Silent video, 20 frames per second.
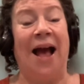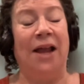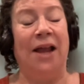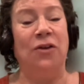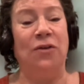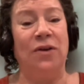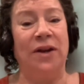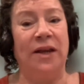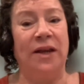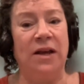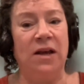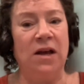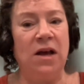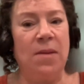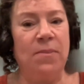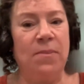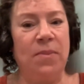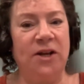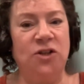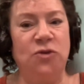annually
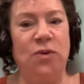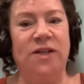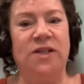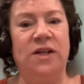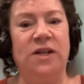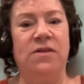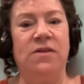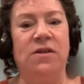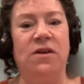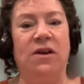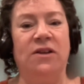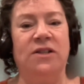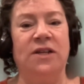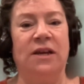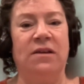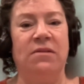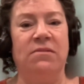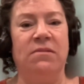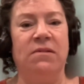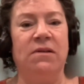by
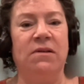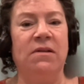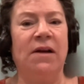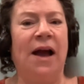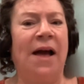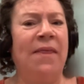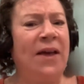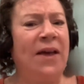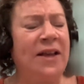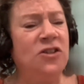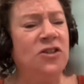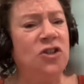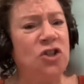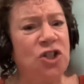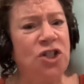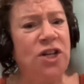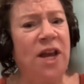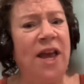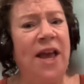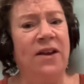2030. And that's a
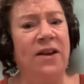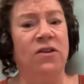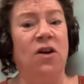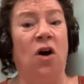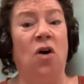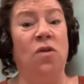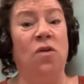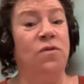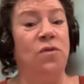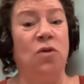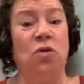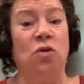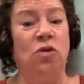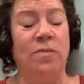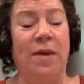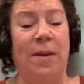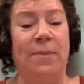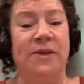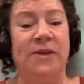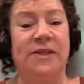shared goal for all
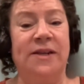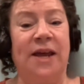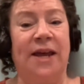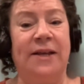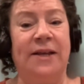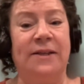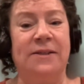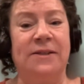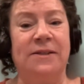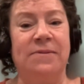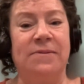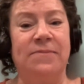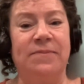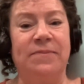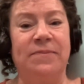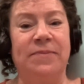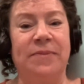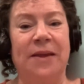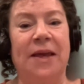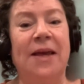member states.
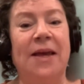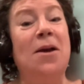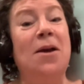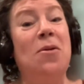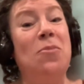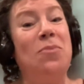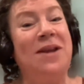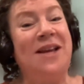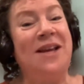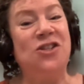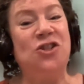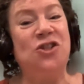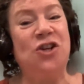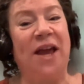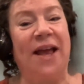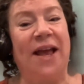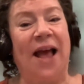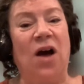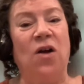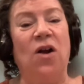Please
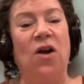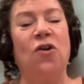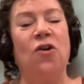check out a